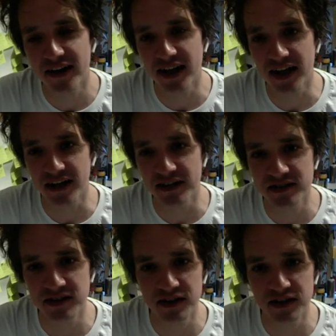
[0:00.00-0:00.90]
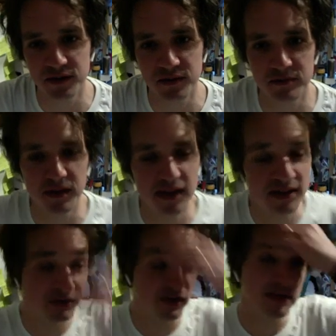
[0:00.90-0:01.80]
Okay, so
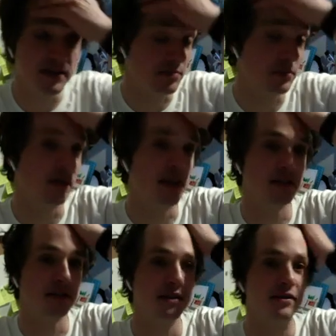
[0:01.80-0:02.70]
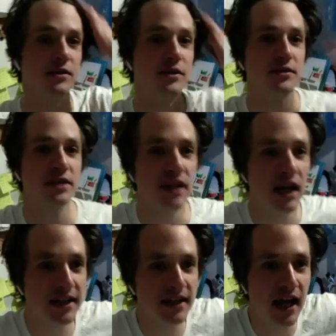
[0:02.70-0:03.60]
it's very similar actually to
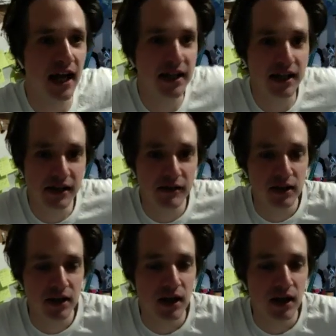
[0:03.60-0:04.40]
using Aggie.